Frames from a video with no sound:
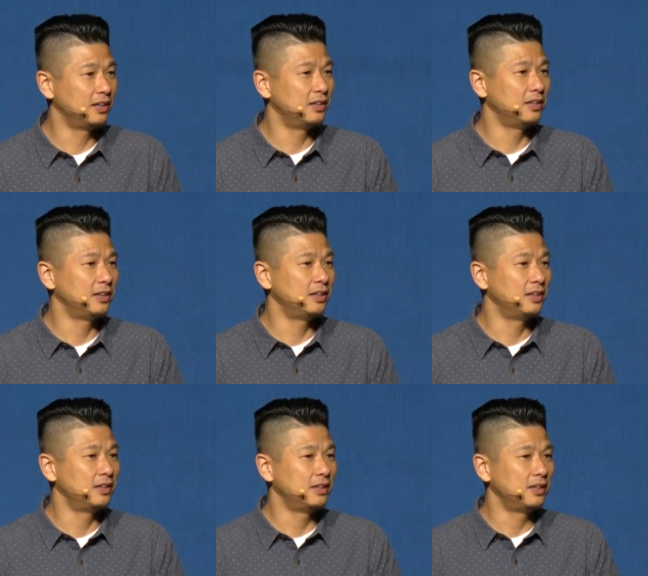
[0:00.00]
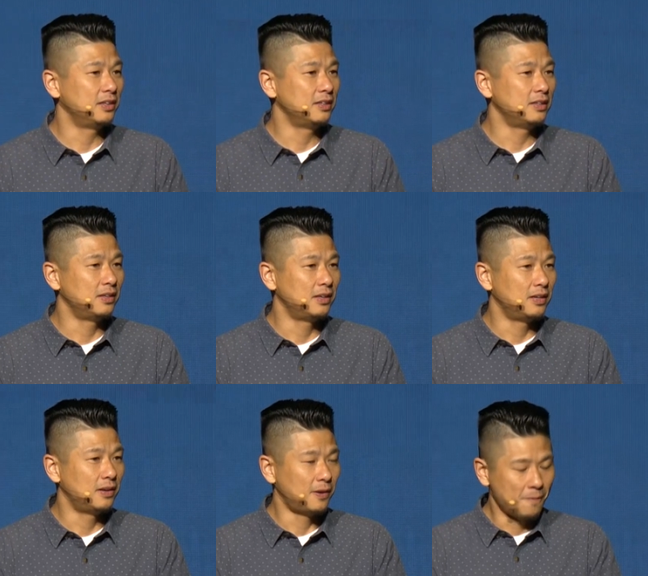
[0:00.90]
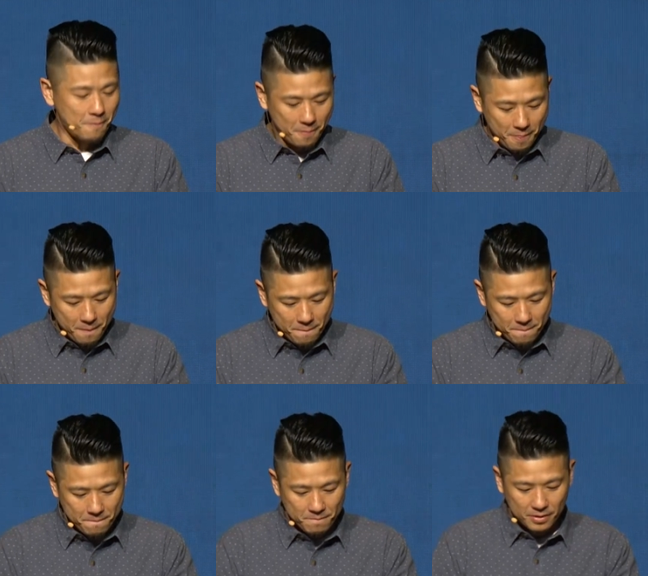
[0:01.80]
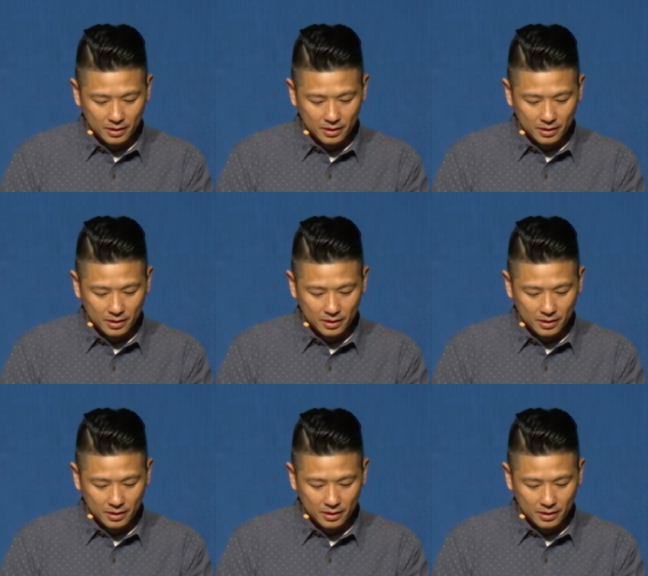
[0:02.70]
Nothing is said.